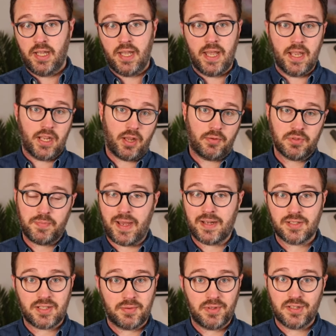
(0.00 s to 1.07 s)
It comes back to
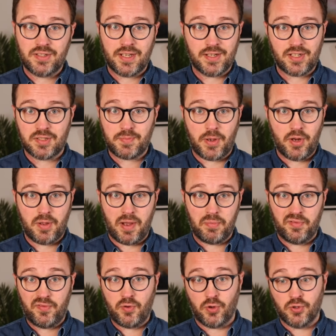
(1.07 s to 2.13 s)
some of those things I spoke about before.